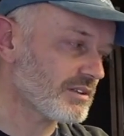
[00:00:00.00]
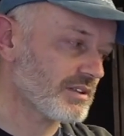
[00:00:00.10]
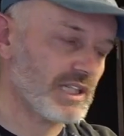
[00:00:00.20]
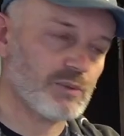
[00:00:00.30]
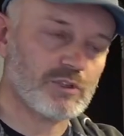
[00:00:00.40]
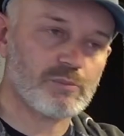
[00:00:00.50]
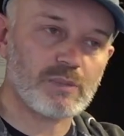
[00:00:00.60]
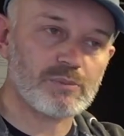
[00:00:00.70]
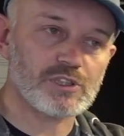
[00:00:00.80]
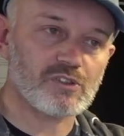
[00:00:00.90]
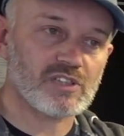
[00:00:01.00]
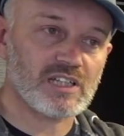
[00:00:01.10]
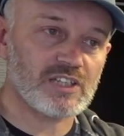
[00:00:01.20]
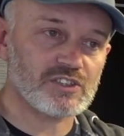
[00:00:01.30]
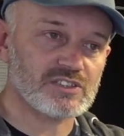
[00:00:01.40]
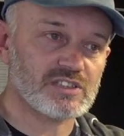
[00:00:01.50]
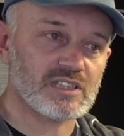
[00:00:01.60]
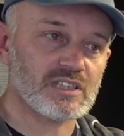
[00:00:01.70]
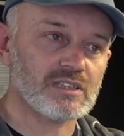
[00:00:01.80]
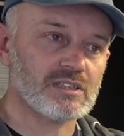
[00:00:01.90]
they would have been producing an engine
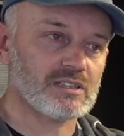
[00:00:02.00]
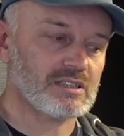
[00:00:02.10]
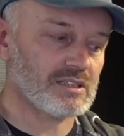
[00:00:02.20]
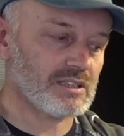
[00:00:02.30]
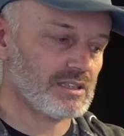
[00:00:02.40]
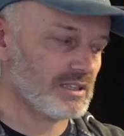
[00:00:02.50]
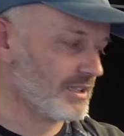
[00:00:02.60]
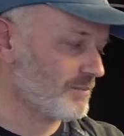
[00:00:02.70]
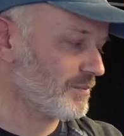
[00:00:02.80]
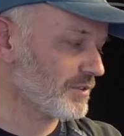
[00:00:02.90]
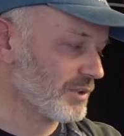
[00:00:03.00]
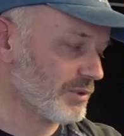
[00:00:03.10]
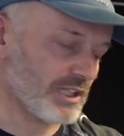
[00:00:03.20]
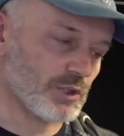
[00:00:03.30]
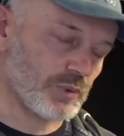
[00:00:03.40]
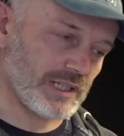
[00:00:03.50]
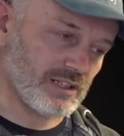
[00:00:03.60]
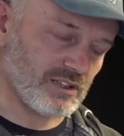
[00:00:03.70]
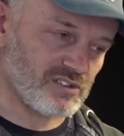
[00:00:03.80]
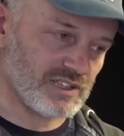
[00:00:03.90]
today. So I want it
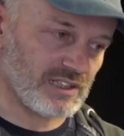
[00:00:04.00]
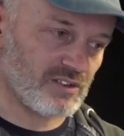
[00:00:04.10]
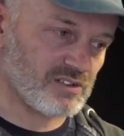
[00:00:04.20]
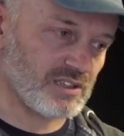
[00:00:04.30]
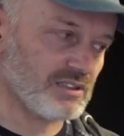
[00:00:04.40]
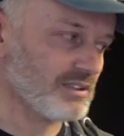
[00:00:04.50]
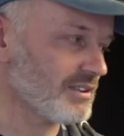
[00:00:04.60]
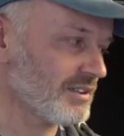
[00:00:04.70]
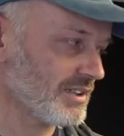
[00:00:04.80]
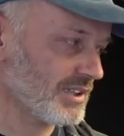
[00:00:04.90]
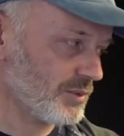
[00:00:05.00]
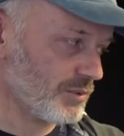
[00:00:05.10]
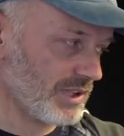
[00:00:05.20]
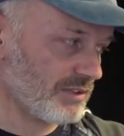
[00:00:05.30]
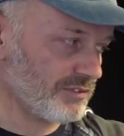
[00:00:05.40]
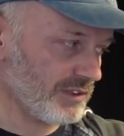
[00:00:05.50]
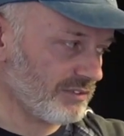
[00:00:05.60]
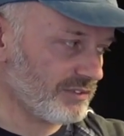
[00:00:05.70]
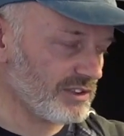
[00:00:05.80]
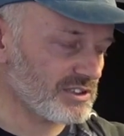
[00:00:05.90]
quiet on the silencing, I want it fully
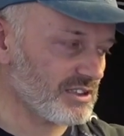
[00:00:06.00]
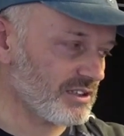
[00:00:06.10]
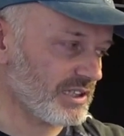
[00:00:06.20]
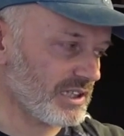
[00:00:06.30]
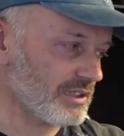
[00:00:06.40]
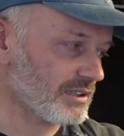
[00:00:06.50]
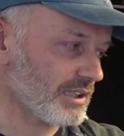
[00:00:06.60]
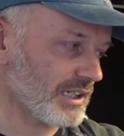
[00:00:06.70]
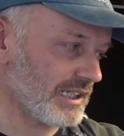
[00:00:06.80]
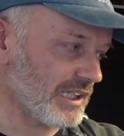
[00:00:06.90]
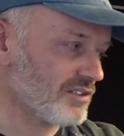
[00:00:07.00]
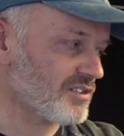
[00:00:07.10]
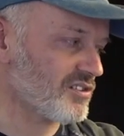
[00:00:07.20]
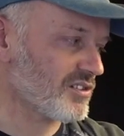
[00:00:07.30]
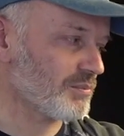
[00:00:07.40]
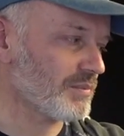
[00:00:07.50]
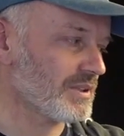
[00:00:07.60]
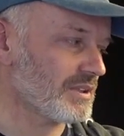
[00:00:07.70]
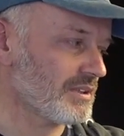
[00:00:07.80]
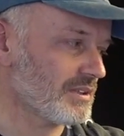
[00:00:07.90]
filtered on the inlet system,
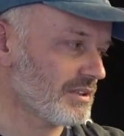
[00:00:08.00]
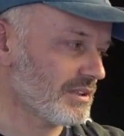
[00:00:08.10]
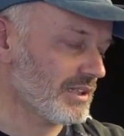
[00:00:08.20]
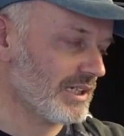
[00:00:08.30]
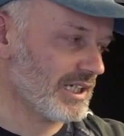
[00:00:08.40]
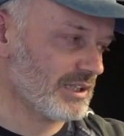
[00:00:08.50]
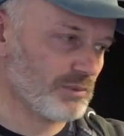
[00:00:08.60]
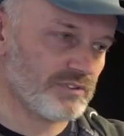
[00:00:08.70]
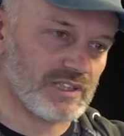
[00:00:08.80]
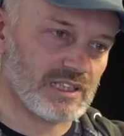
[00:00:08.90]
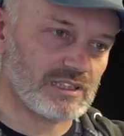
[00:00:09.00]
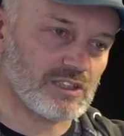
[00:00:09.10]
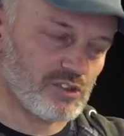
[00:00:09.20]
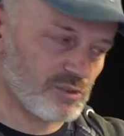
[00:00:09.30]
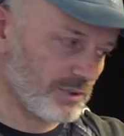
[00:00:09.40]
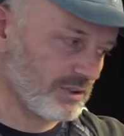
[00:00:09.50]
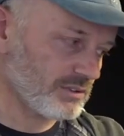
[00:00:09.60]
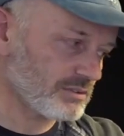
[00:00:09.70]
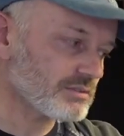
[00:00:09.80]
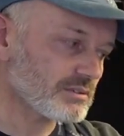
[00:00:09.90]
and with a usable
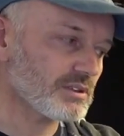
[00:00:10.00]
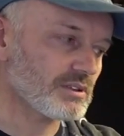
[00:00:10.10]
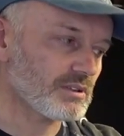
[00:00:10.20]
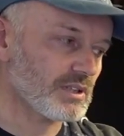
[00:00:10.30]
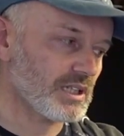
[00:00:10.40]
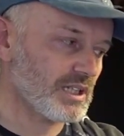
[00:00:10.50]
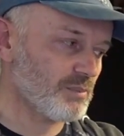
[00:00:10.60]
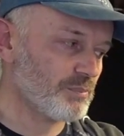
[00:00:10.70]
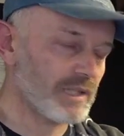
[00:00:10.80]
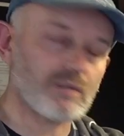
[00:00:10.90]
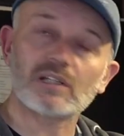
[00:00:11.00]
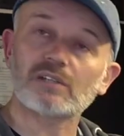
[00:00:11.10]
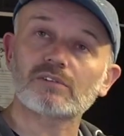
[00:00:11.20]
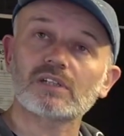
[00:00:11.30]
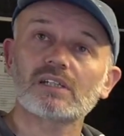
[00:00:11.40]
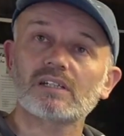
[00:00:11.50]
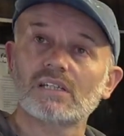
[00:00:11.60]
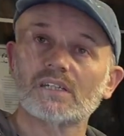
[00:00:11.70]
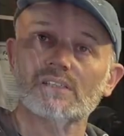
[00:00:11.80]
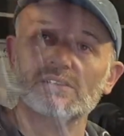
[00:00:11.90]
power delivery
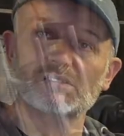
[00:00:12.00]
and